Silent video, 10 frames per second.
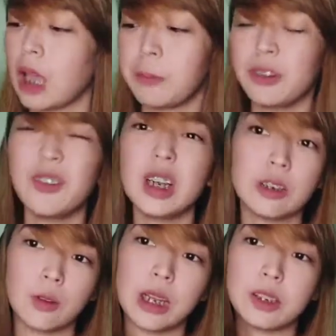I prefer
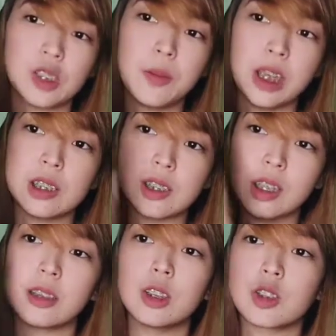it red just because
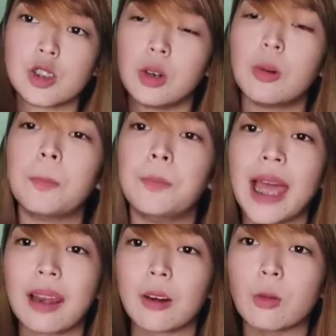it looks so
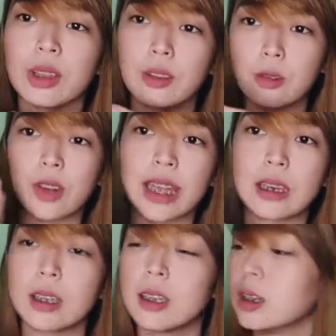better with the
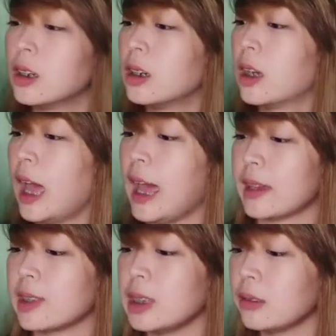red
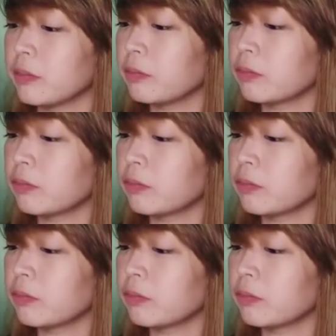accent.